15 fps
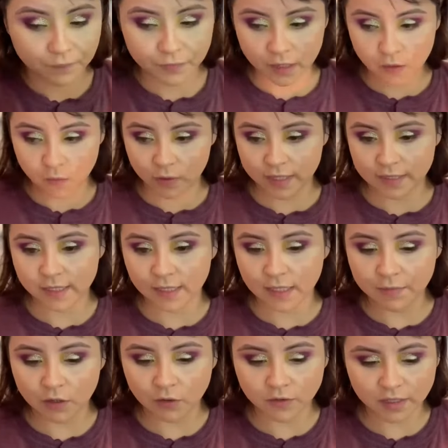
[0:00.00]
And where I take him,
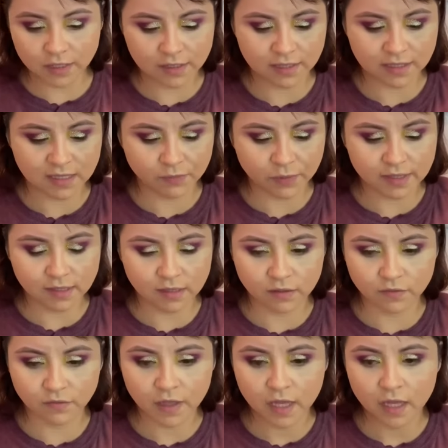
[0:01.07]
I don't think it's expensive
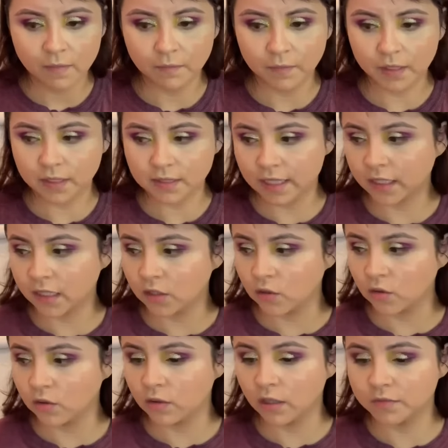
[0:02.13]
because I can
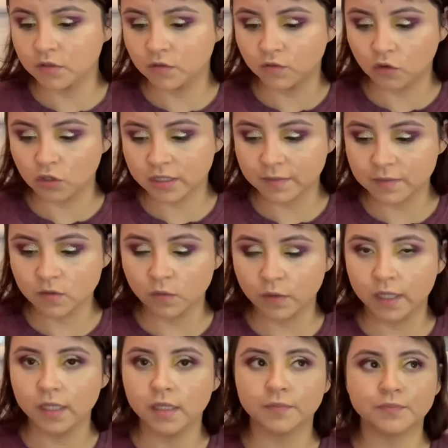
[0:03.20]
go up to four times a week